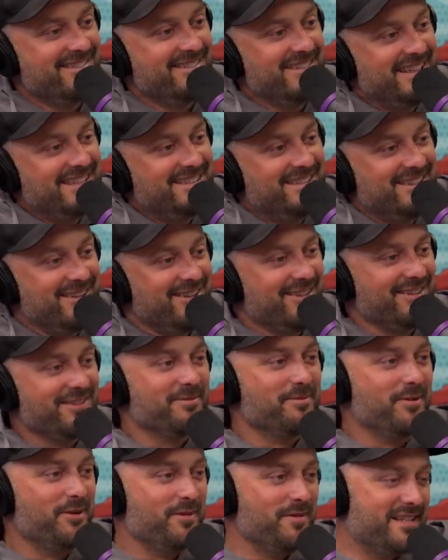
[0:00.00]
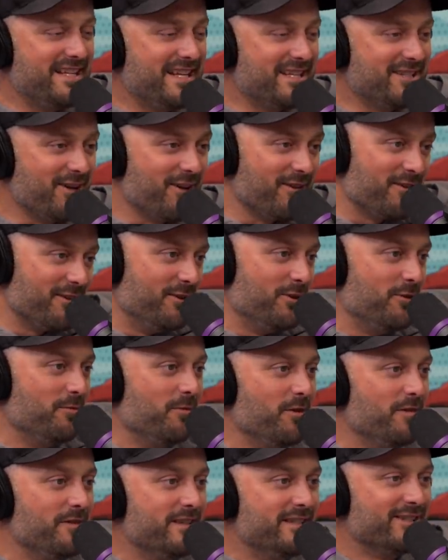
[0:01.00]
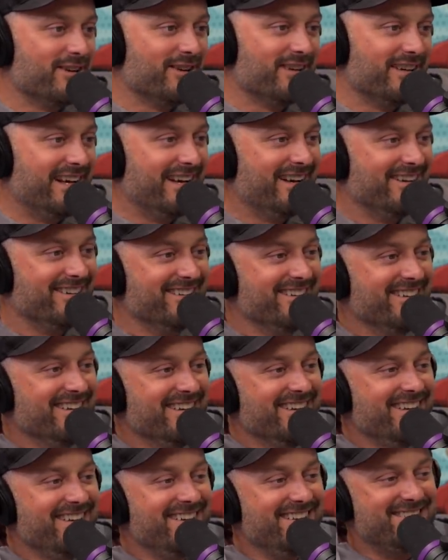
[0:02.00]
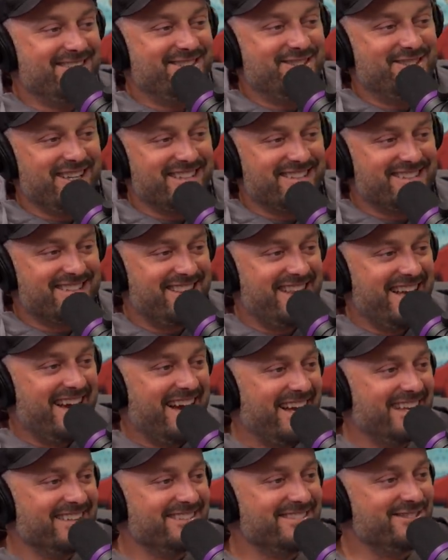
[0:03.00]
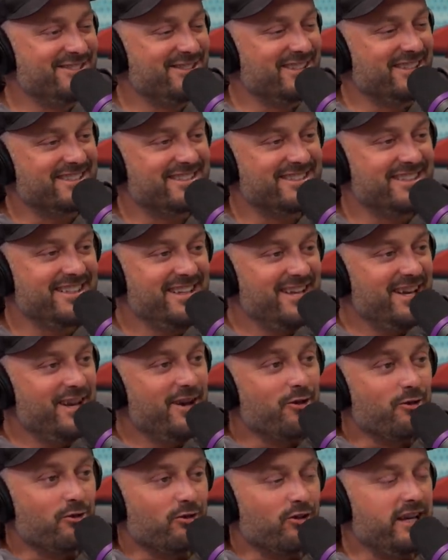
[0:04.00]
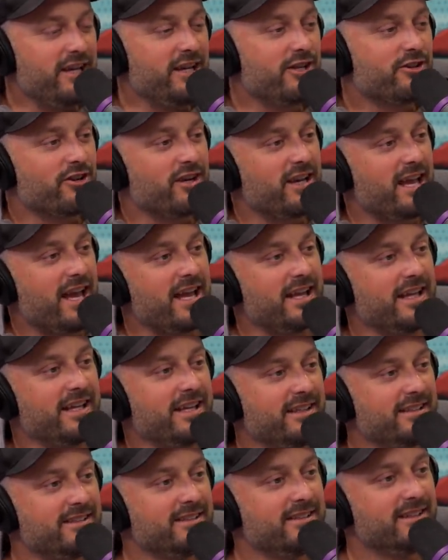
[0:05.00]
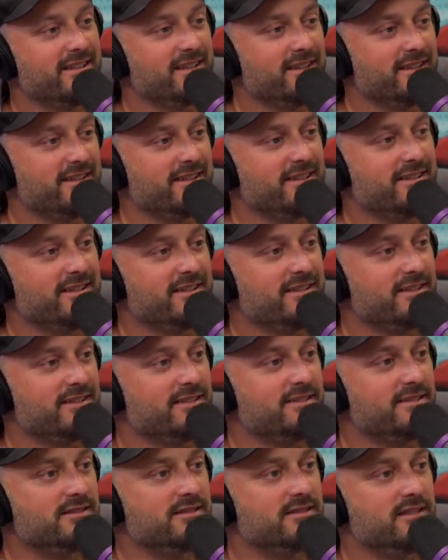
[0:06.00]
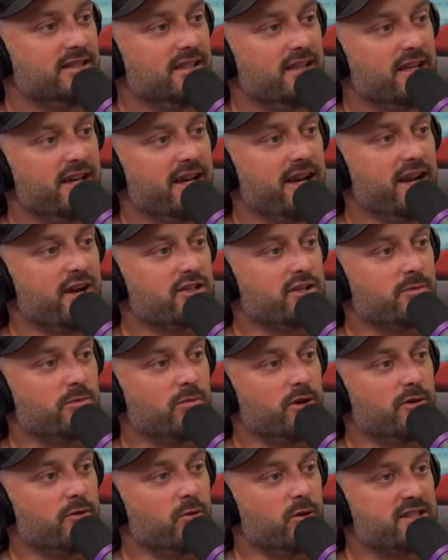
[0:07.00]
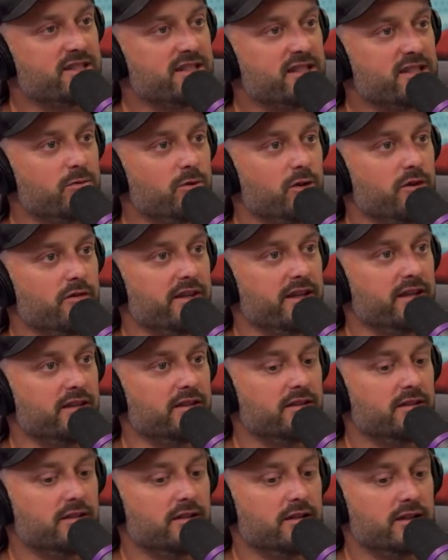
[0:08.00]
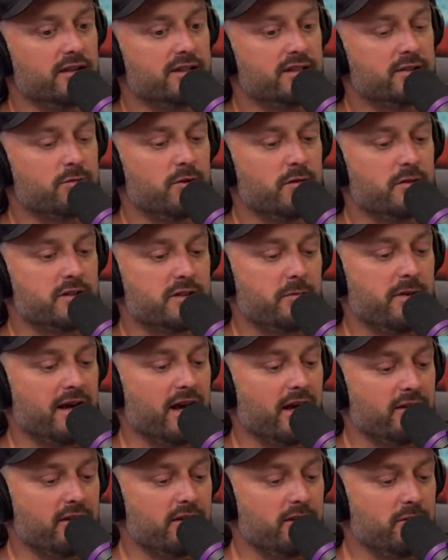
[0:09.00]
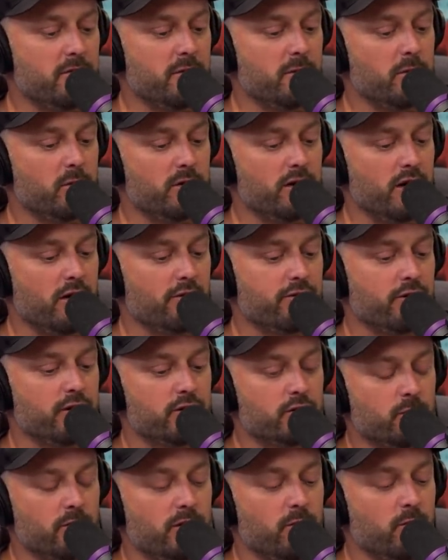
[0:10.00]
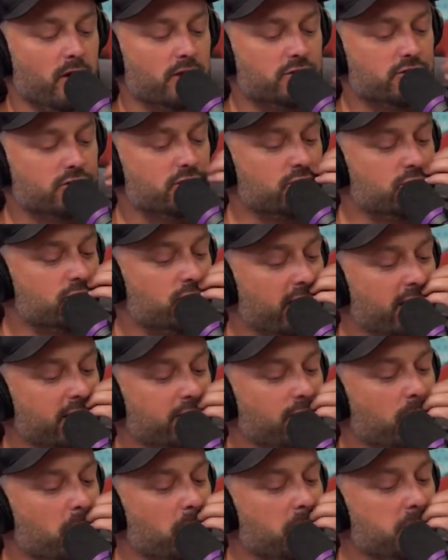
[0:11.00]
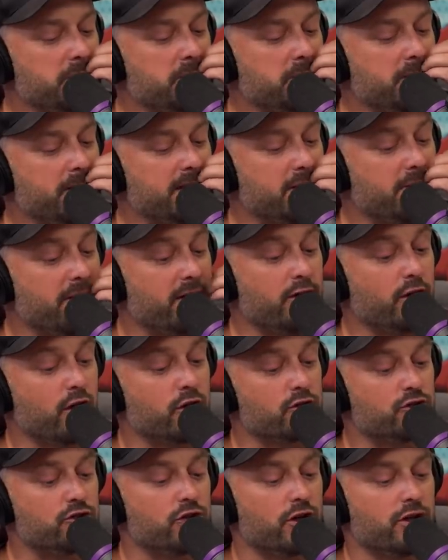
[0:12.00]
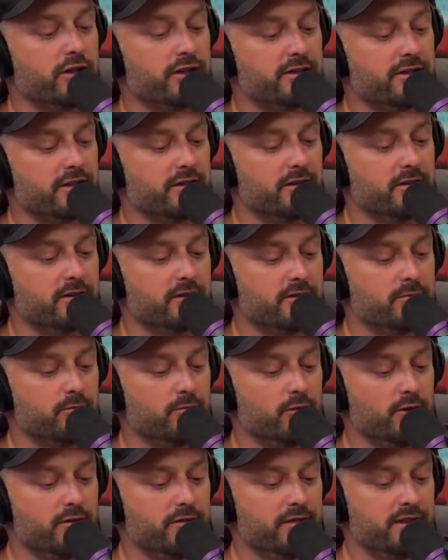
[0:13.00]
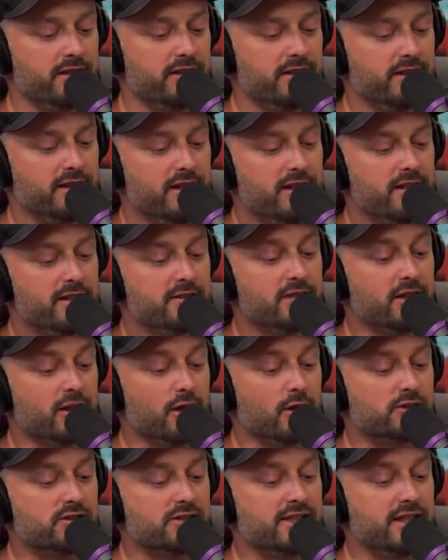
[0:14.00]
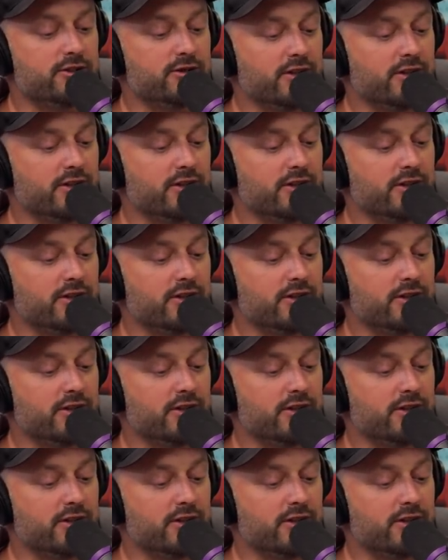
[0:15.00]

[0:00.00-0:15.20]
That's all the movies. That's all the new movies are now. It's just that. Just recreating. Here's a movie. What's this movie? This movie's about, remember when y'all first went and watched Transformers? It's about y'all's journey to the movie to go see